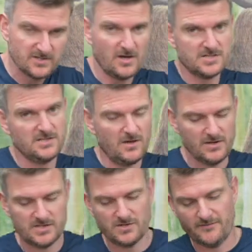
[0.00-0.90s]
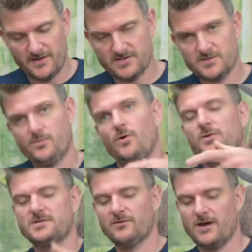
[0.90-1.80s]
not as long as sort of a
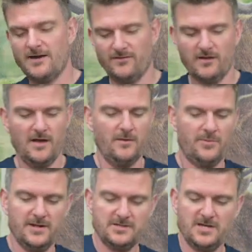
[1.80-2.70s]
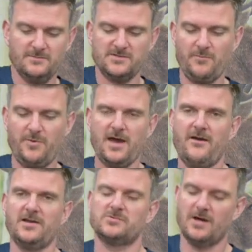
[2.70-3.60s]
sporting rifle, but in terms of a
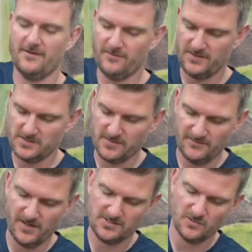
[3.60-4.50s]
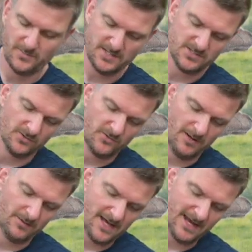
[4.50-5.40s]
PRS rifle and things with a vertical pistol
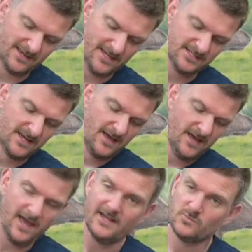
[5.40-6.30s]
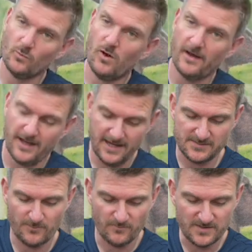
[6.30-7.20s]
grip like this, it's what
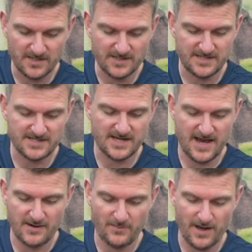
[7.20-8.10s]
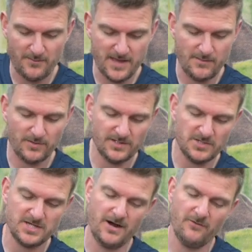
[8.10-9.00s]
is desired by people in
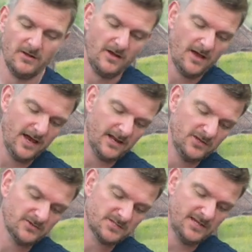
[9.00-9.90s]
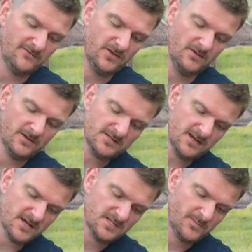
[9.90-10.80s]
general. And it does give you, it's a
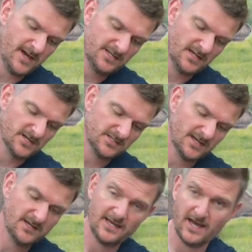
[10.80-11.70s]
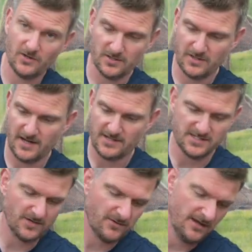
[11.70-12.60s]
nice spacing actually. I can get a good
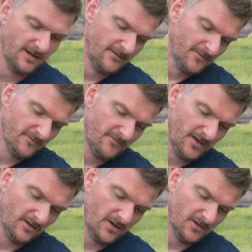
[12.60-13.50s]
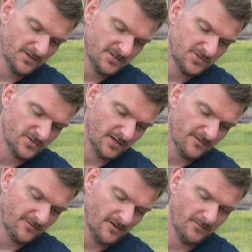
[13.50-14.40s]
90-degree feel onto the trigger
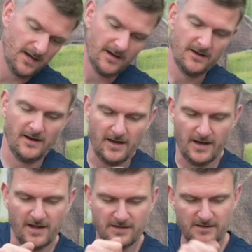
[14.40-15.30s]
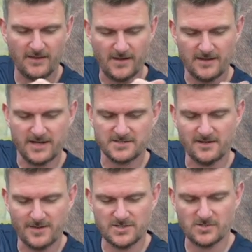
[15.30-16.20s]
from that. And I certainly think that's
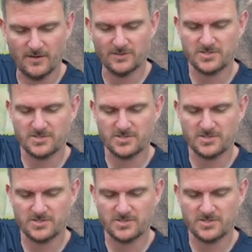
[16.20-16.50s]
going to be enjoyable